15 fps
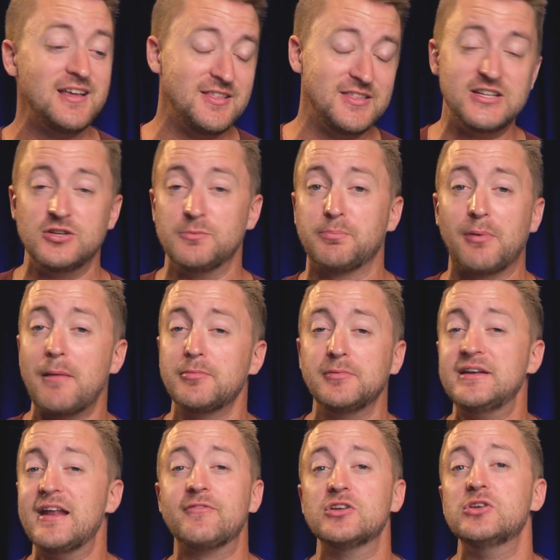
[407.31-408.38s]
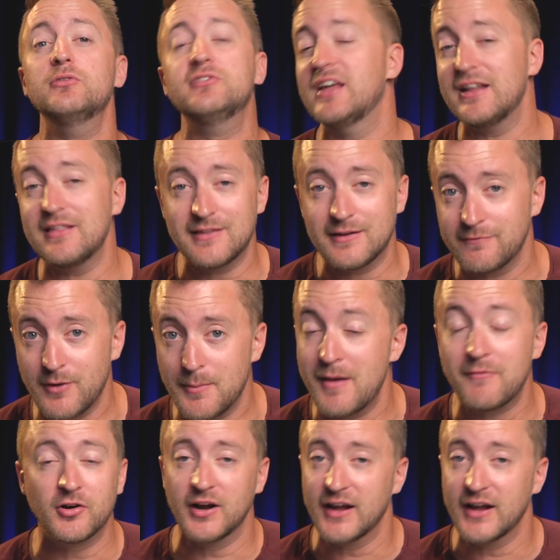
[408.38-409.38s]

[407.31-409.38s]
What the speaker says: that you'll probably never use anything from ever